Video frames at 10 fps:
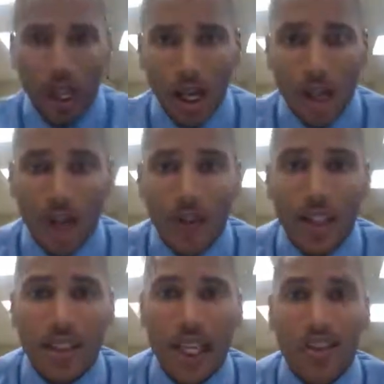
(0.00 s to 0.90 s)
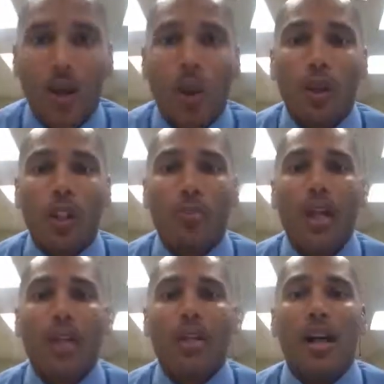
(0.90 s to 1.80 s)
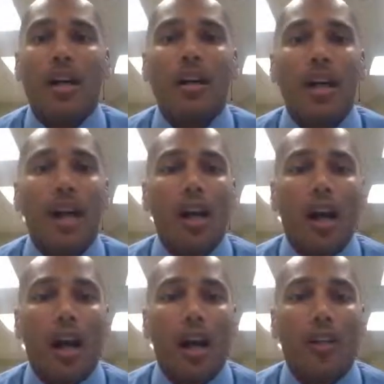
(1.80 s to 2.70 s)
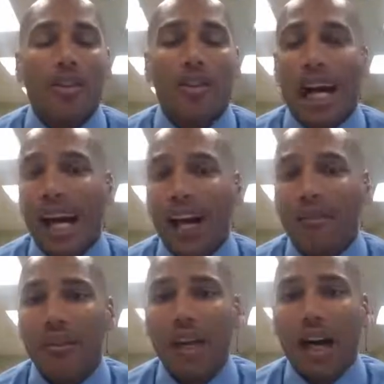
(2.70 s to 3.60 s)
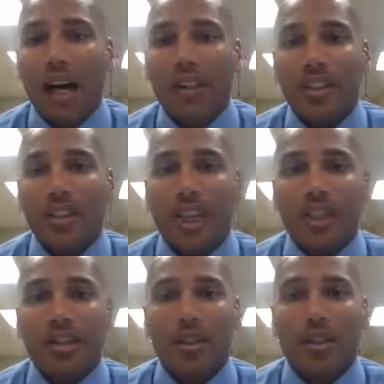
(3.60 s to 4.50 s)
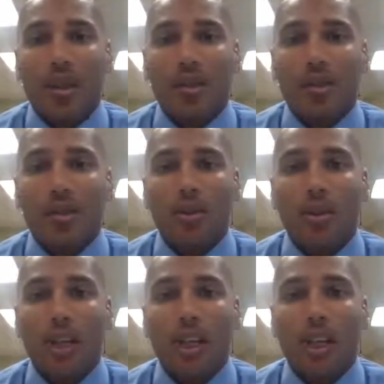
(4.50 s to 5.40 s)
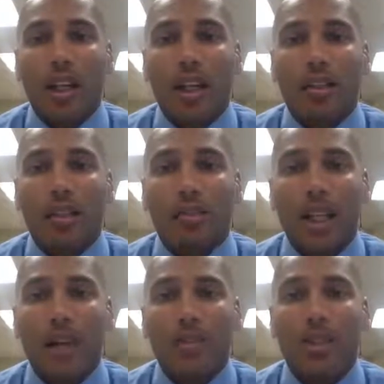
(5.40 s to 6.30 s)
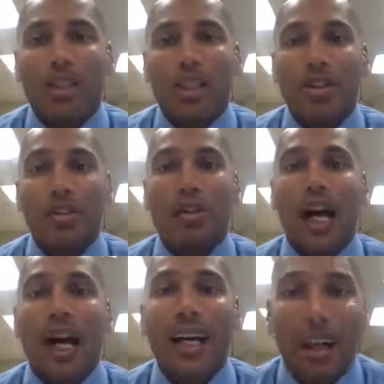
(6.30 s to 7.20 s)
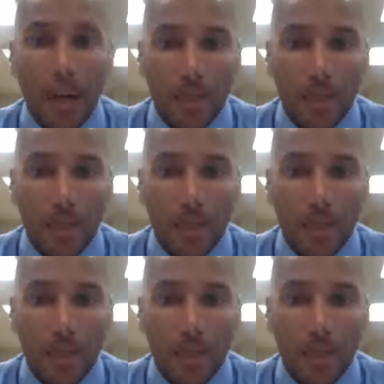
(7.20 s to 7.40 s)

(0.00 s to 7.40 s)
I think that's totally dependent on the staff. I just think, sometimes leaders get too caught up